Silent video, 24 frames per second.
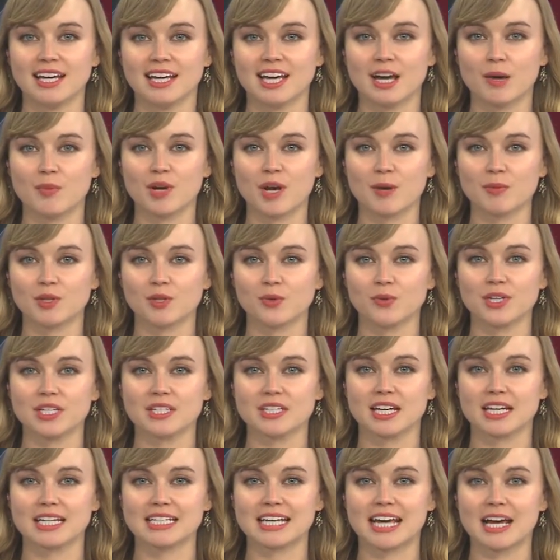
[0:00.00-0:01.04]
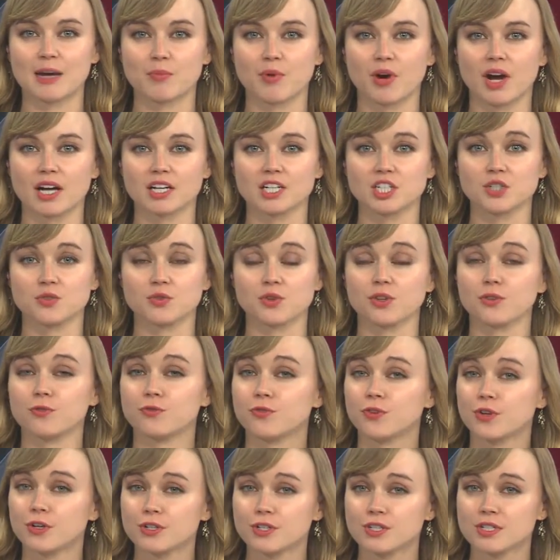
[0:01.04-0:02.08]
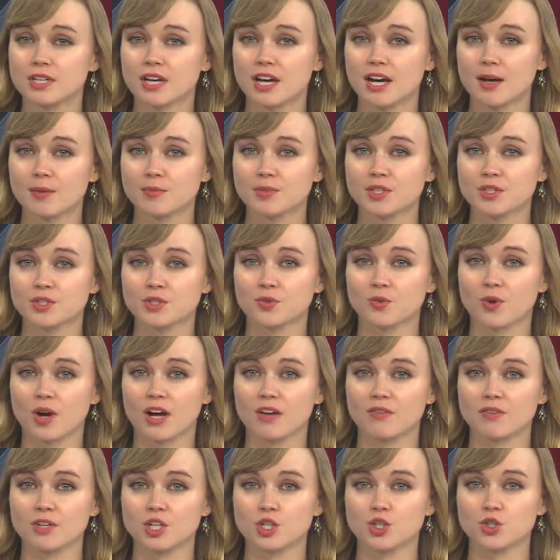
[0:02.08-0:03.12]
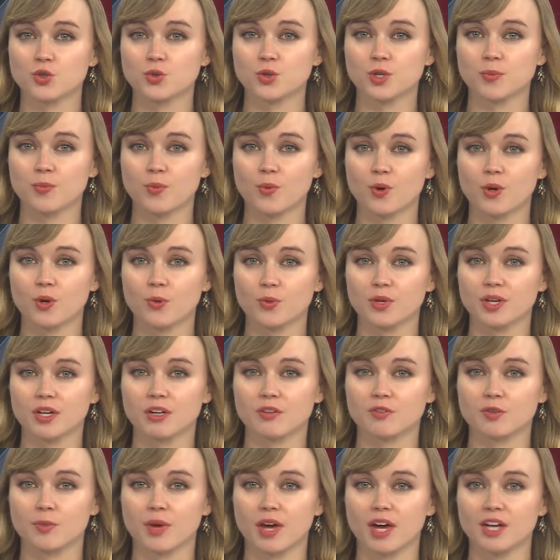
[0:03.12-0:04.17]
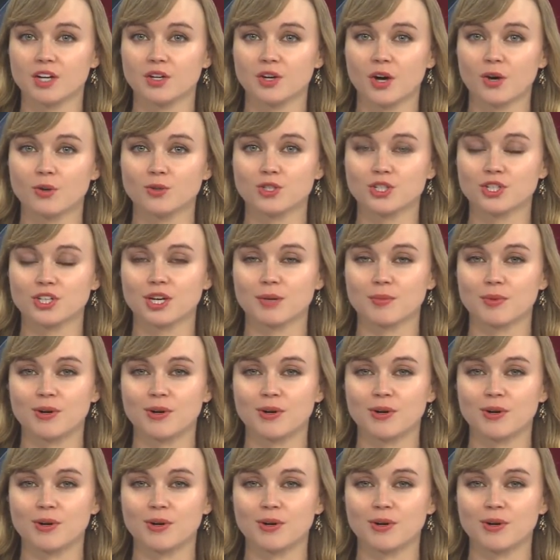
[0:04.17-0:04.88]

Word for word: Coming up, Louisiana Tech practice for the first time since arriving in Shreveport. We hear from head coach Skip